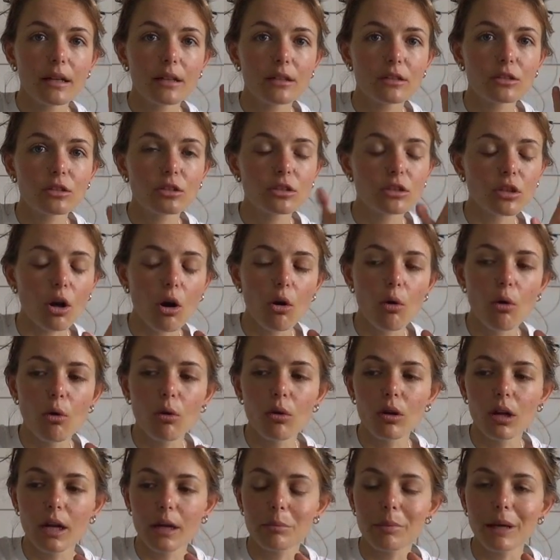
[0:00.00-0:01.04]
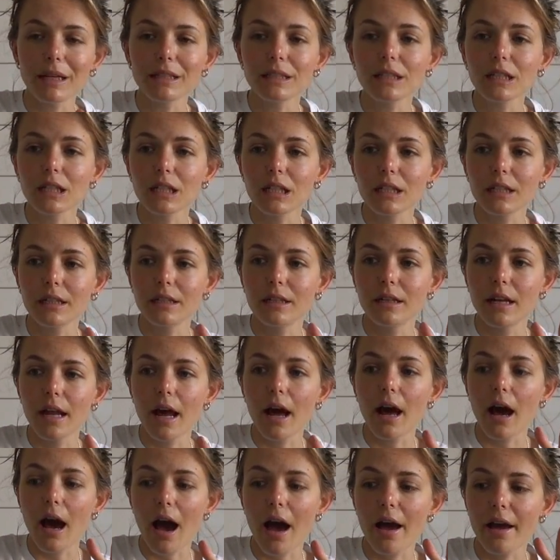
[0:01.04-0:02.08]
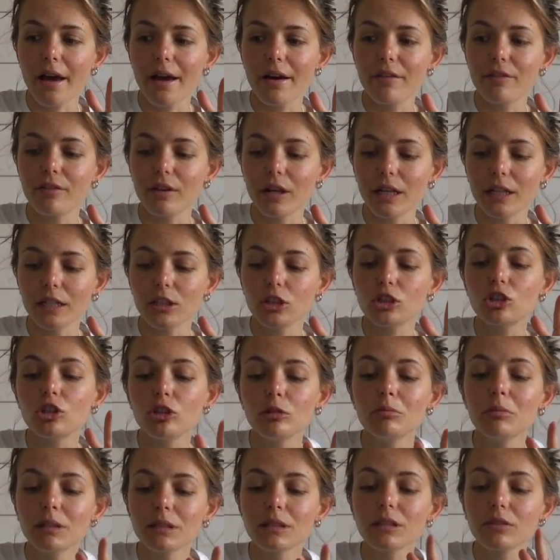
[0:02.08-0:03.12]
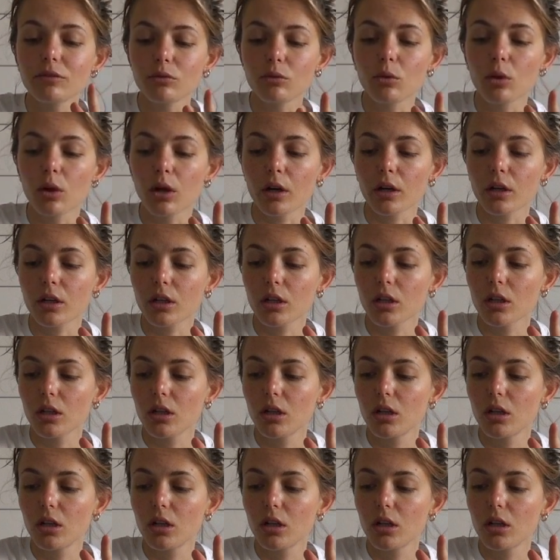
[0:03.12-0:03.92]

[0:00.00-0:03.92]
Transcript: so like, basically I have like 2 months of work